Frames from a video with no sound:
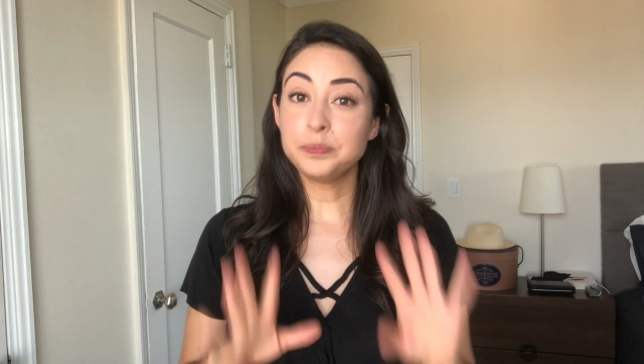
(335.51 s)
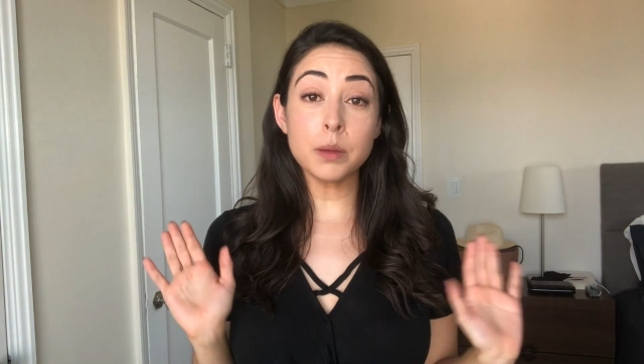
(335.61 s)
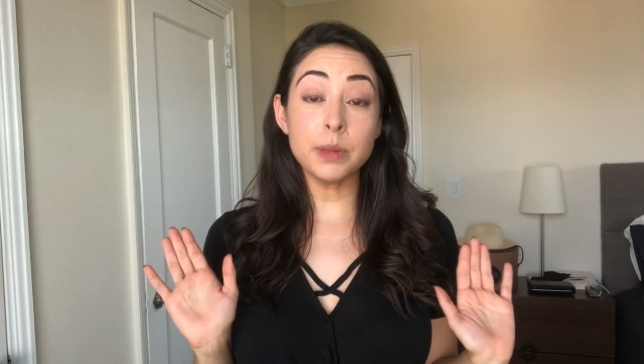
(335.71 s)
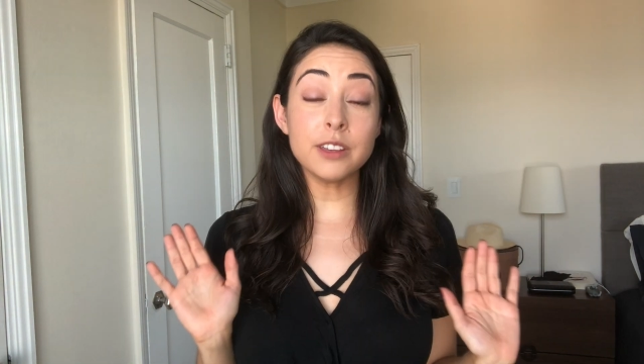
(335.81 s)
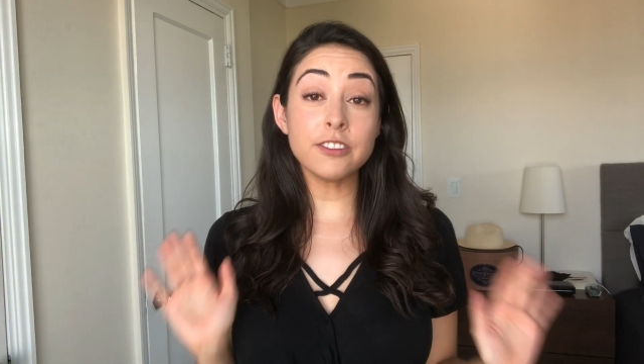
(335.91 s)

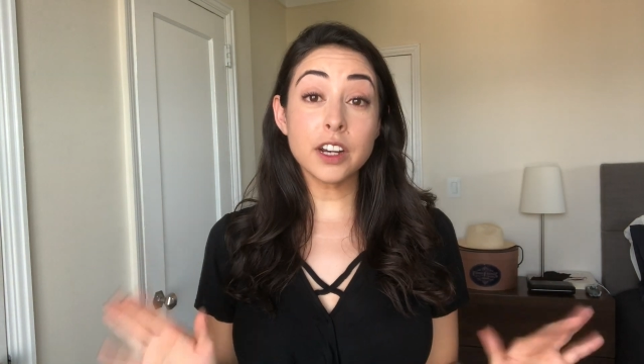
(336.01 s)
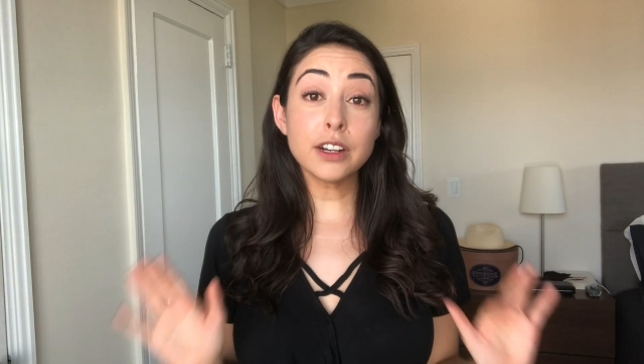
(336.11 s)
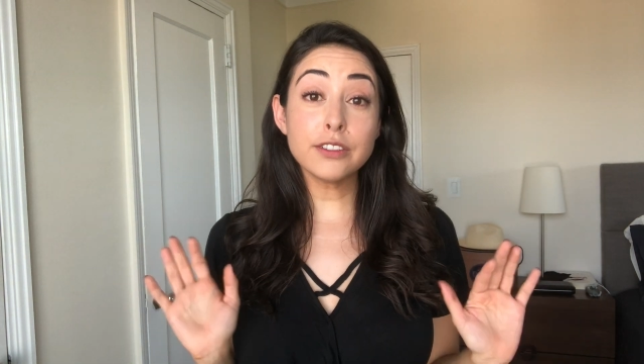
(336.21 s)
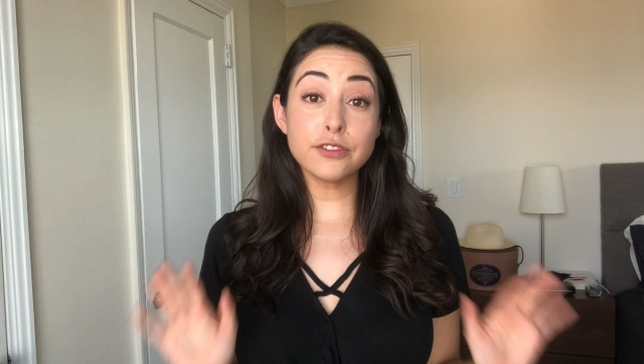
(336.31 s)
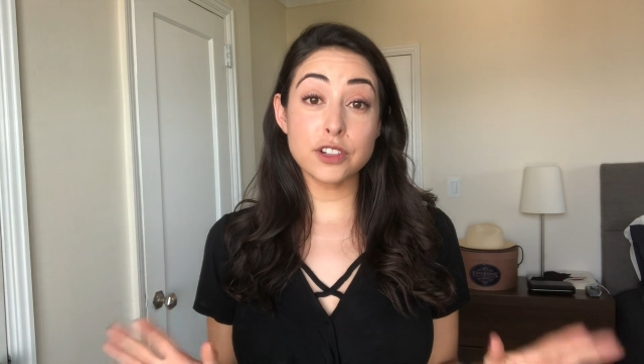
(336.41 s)
But the
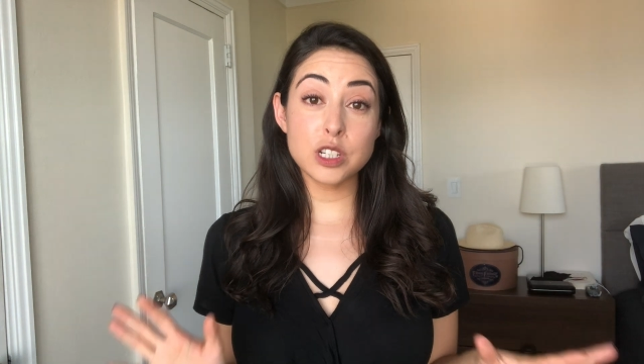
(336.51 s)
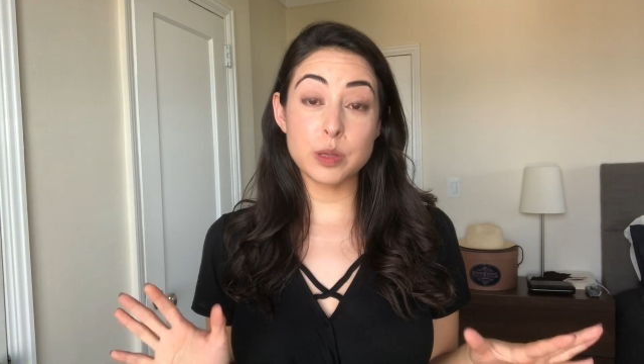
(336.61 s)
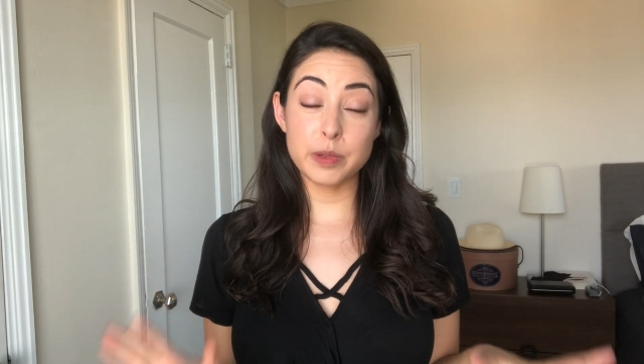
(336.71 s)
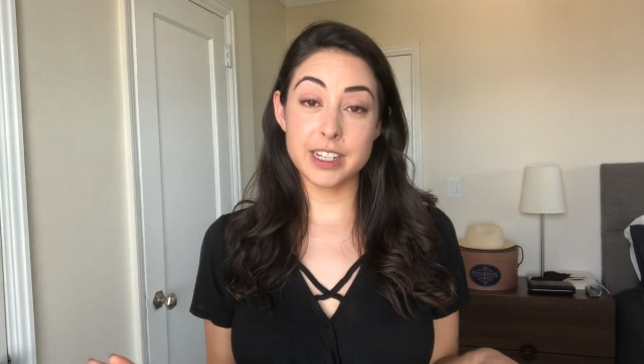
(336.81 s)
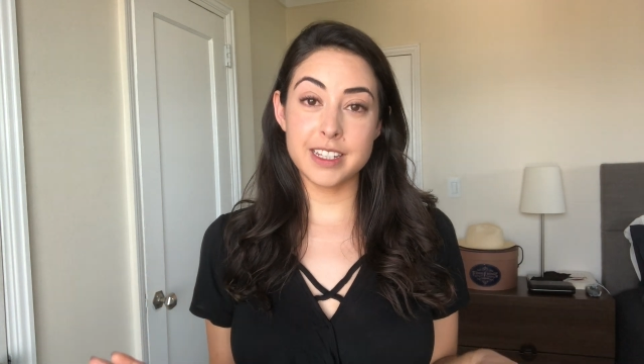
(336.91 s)
very
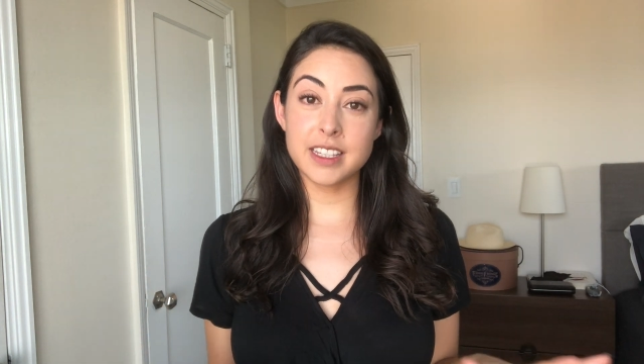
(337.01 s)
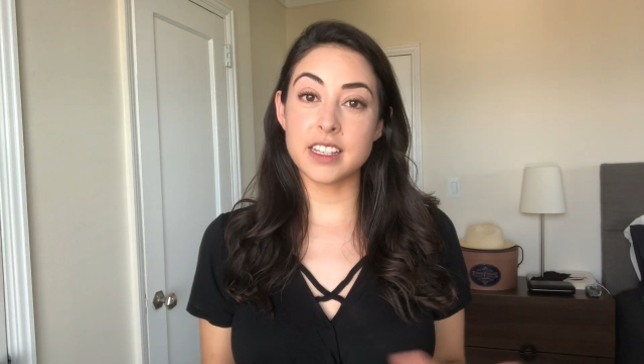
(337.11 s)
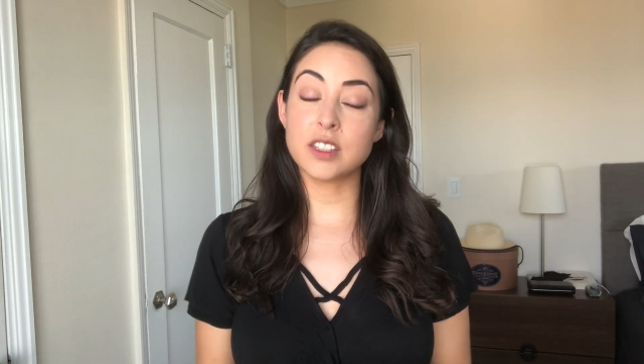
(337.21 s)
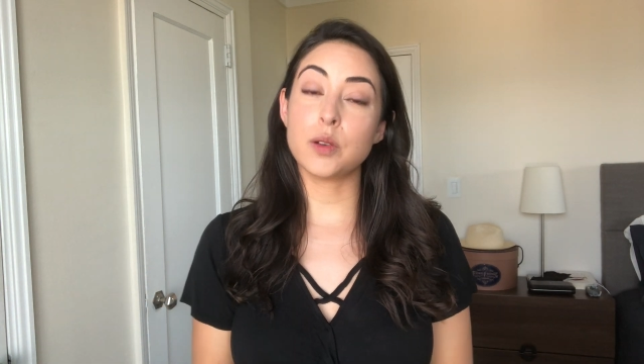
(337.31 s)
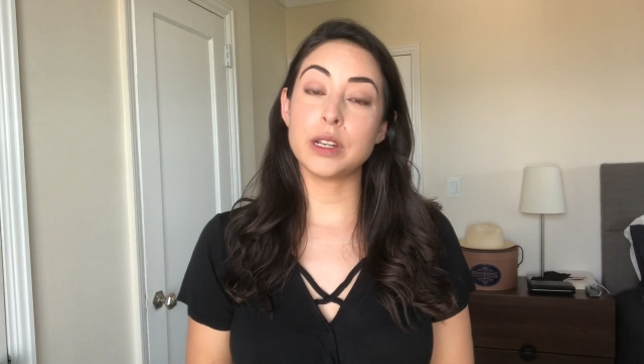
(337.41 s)
first piece
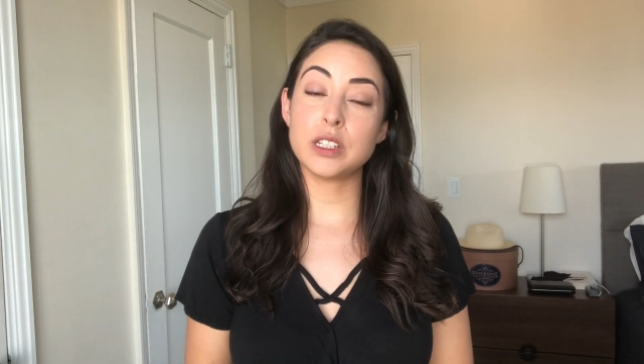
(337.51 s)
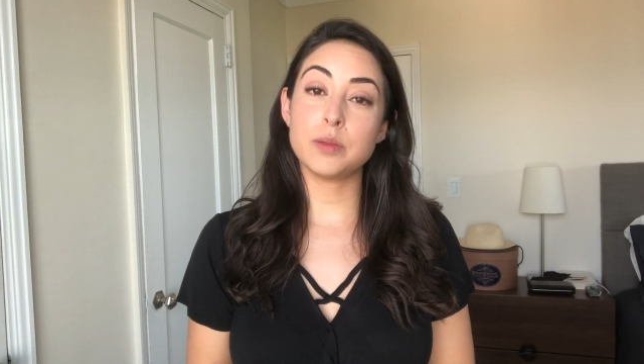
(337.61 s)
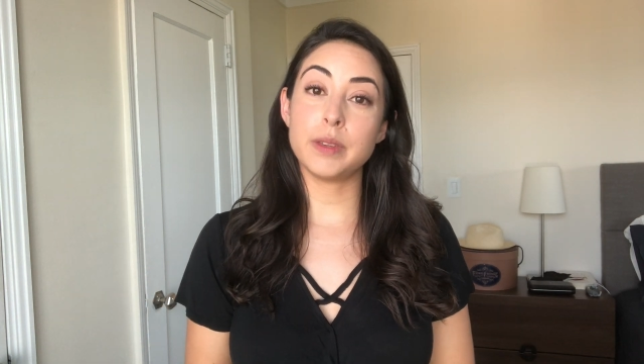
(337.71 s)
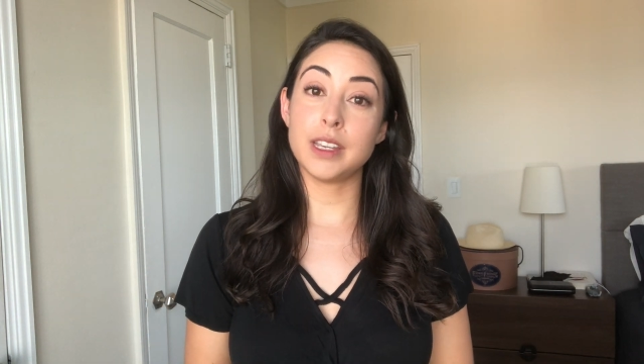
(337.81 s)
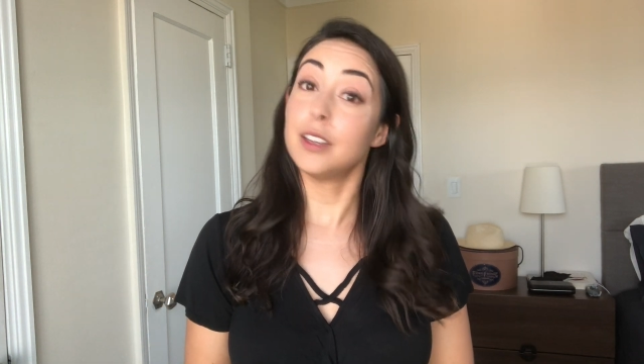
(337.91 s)
is going to
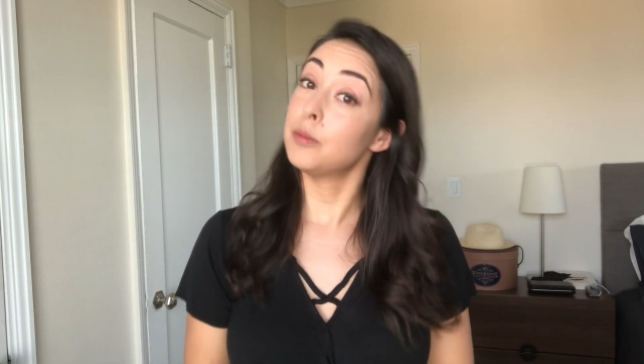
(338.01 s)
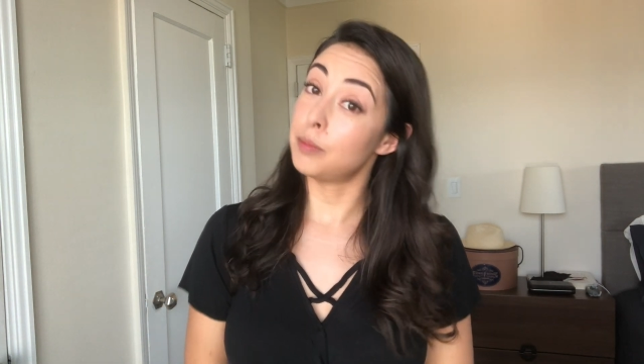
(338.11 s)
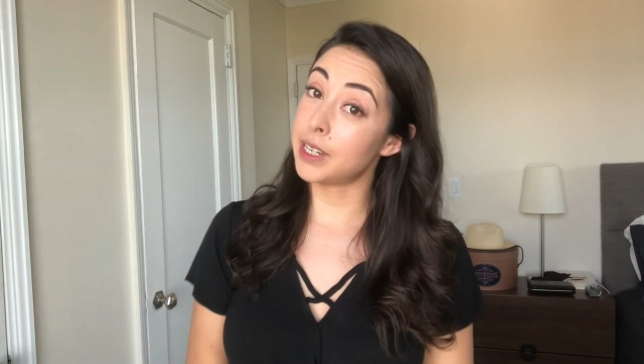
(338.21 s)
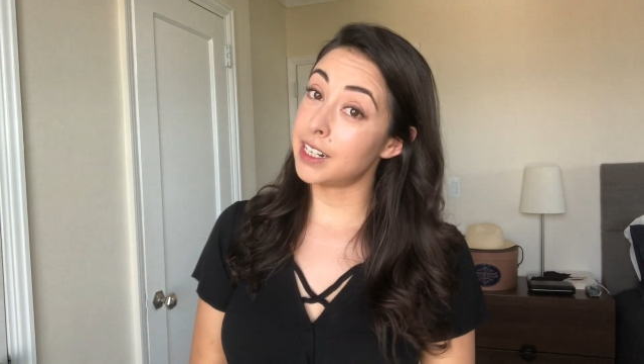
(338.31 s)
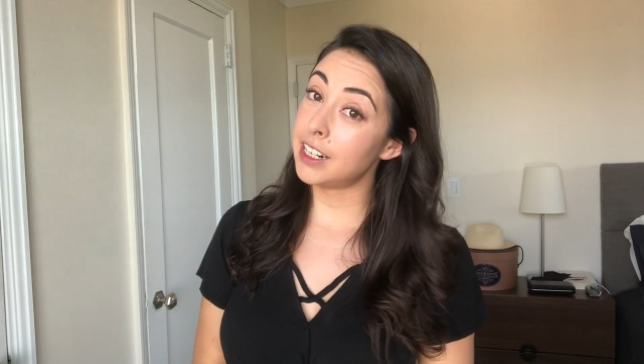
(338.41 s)
be
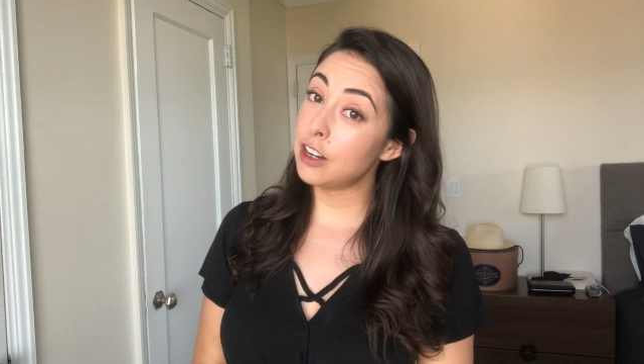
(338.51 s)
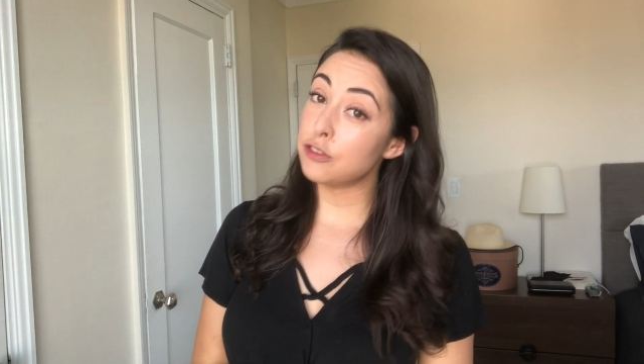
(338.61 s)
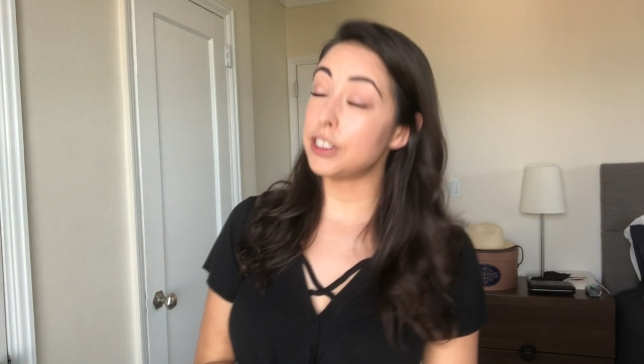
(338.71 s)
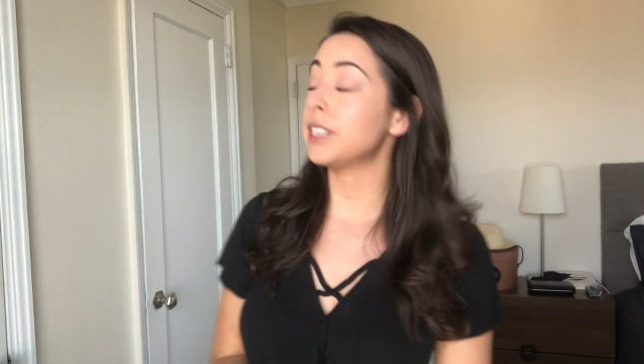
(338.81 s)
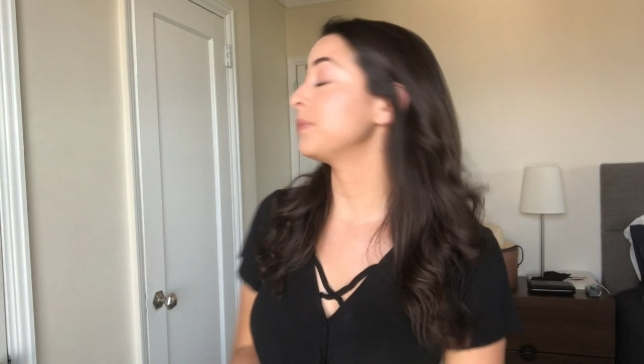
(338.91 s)
picking an
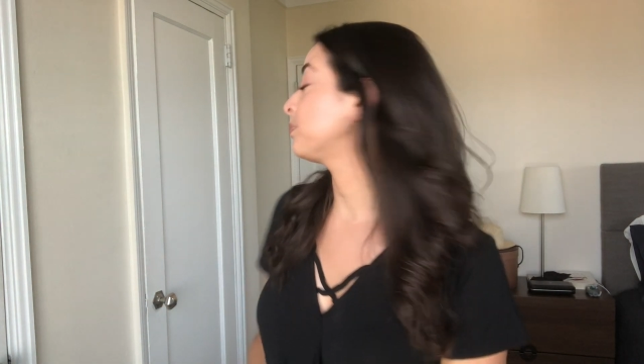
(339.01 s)
outfit.